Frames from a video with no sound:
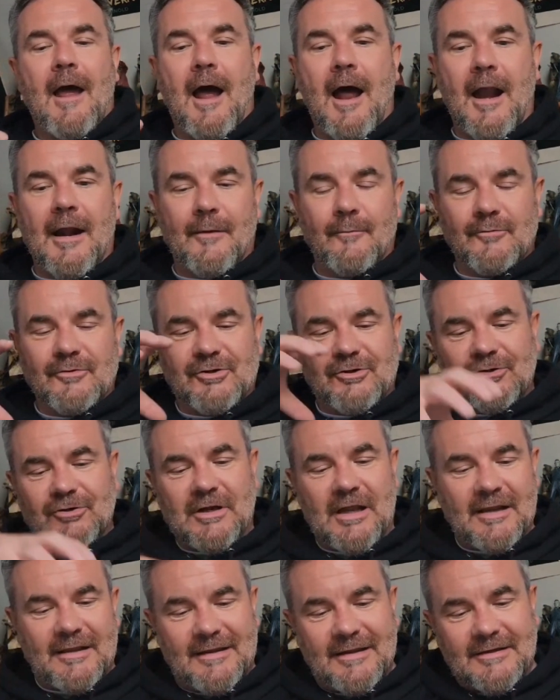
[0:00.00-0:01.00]
and it was just
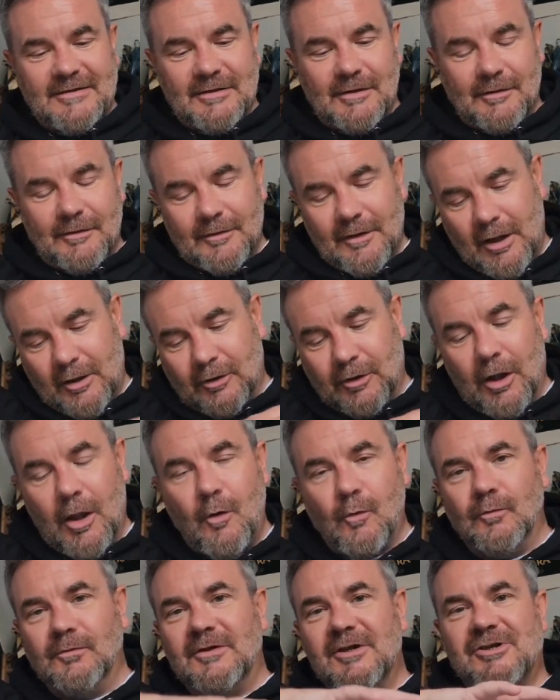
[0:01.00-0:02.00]
like these
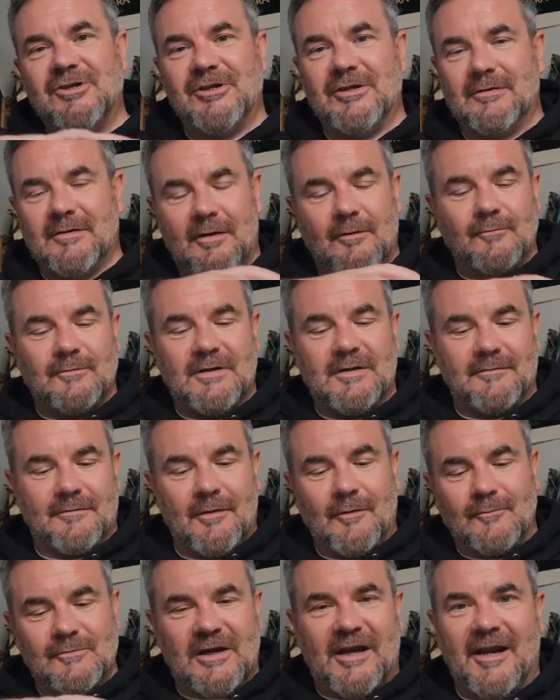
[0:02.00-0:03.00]
load
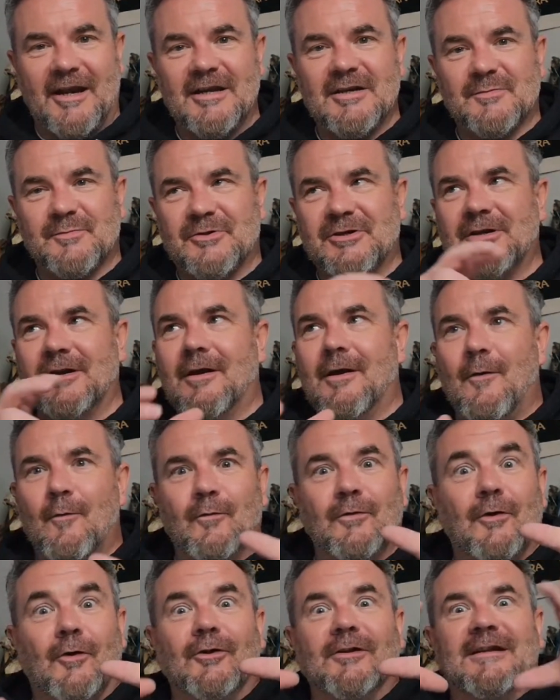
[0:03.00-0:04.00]
of crisps
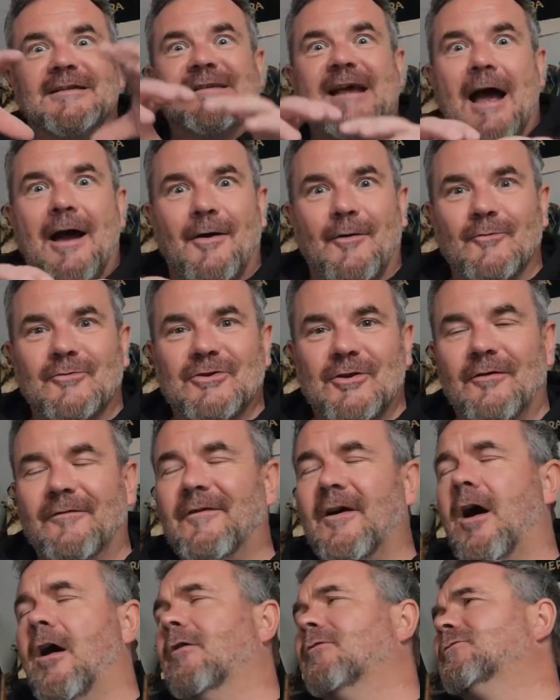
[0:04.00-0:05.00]
with all the taco
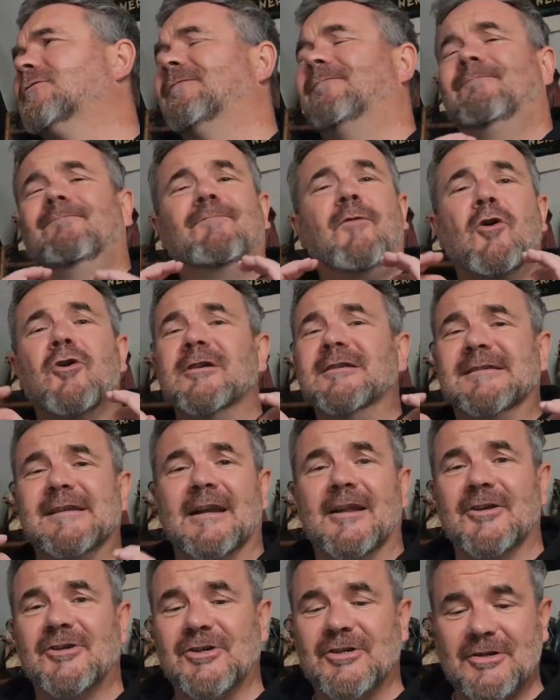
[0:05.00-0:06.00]
stuff. Oh, it was fucking
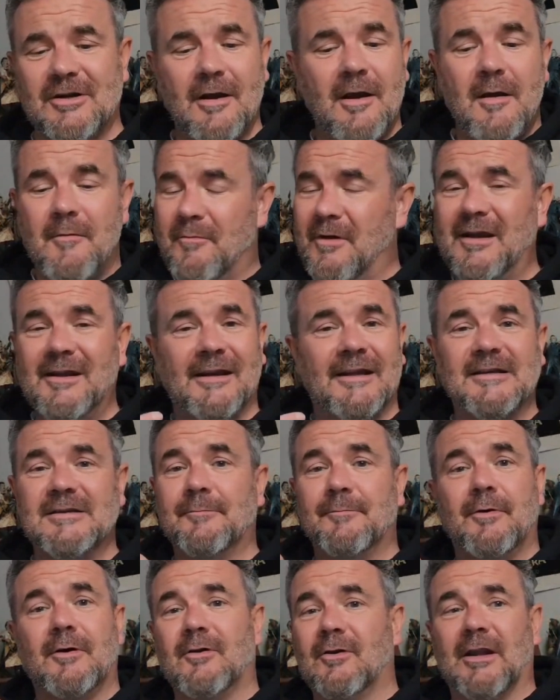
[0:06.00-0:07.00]
delicious. Me and Lisa
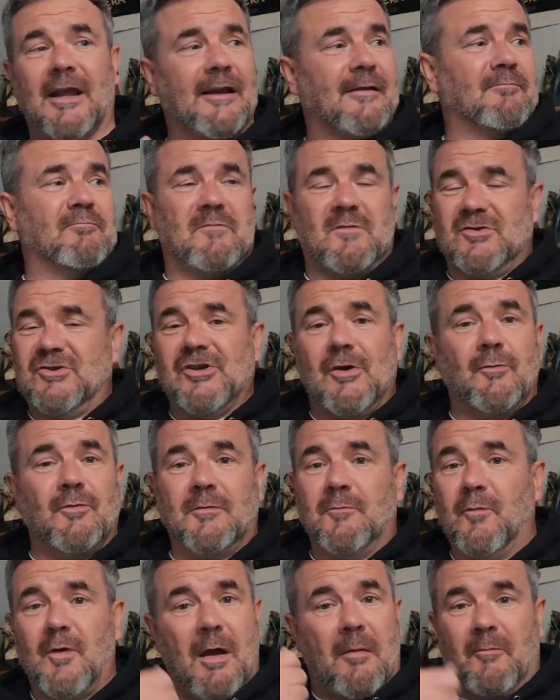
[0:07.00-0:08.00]
bought like 2 of
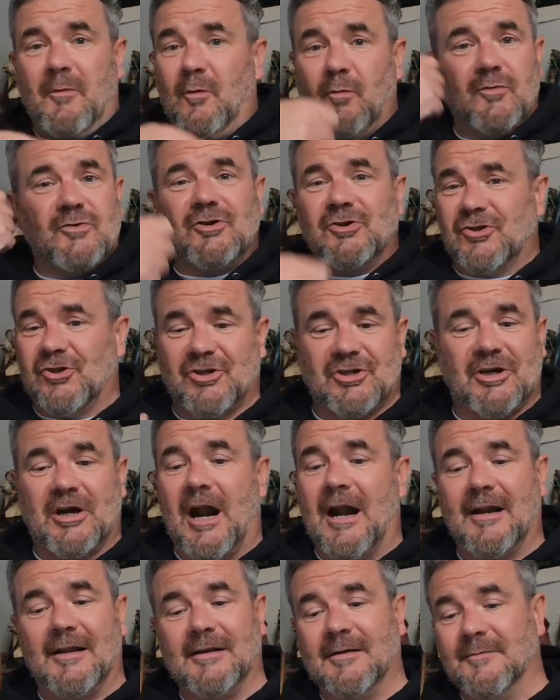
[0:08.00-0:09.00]
them. We were just stunning